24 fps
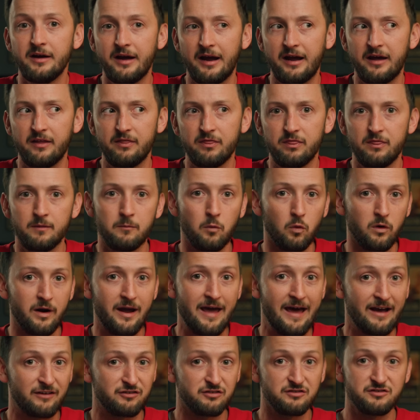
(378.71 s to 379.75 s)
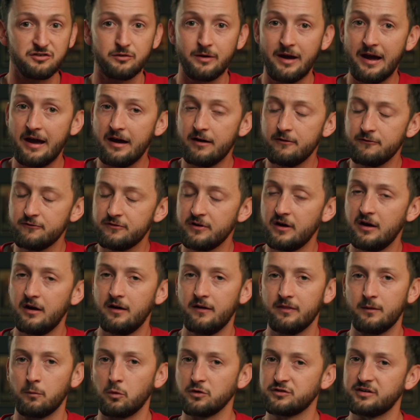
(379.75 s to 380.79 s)
and the more actions you have,
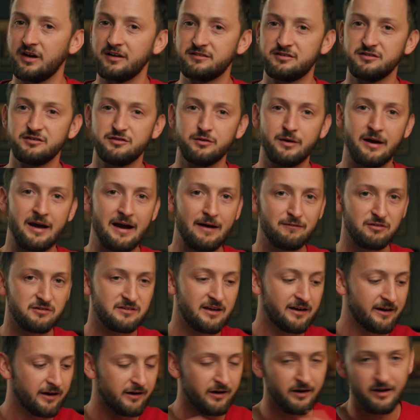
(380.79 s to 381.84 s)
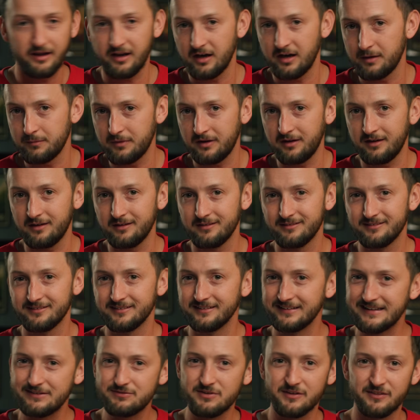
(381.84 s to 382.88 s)
the more chances you have to take out an enemy,
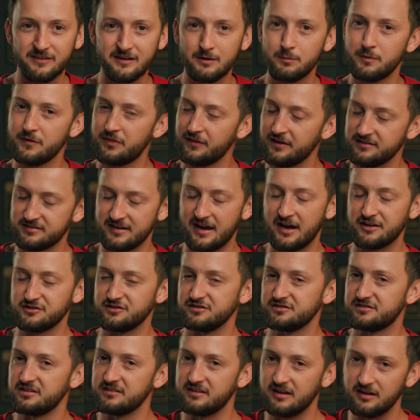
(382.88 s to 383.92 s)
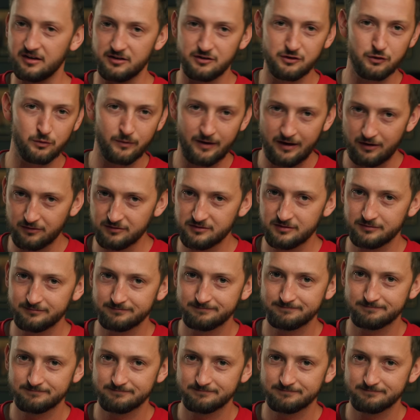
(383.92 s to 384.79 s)
leaving them with less actions to take you out.